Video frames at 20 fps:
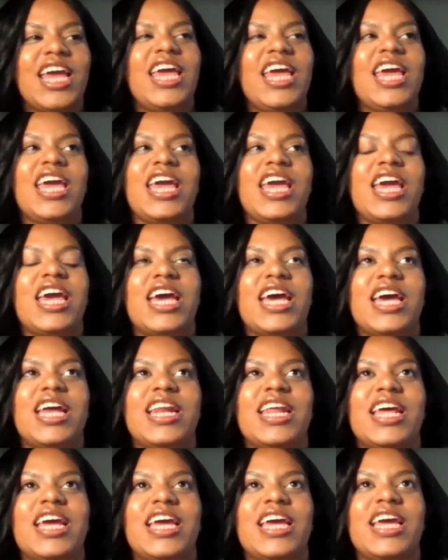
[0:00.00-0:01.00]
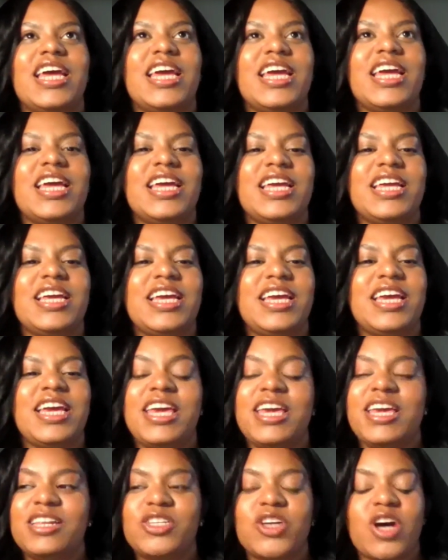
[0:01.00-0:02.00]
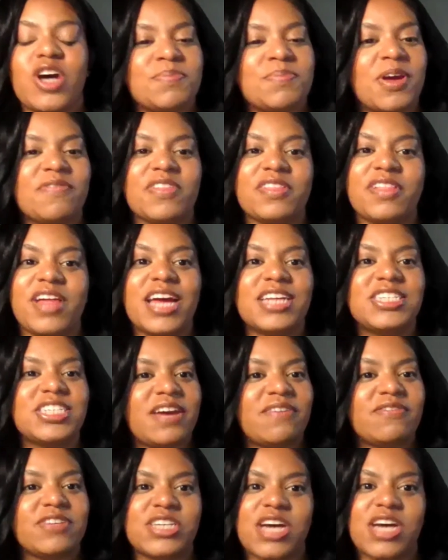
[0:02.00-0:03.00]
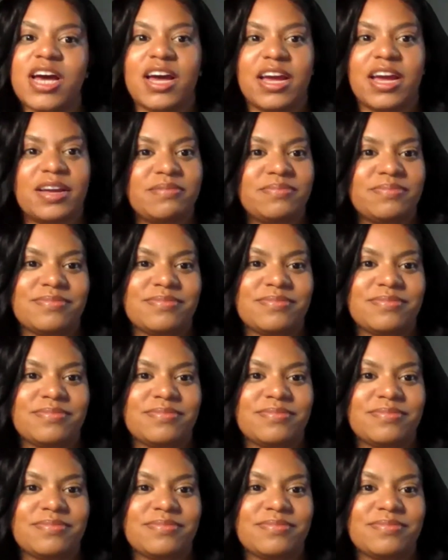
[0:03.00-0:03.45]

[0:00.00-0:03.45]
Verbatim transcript: and he talked me off the ledge every time.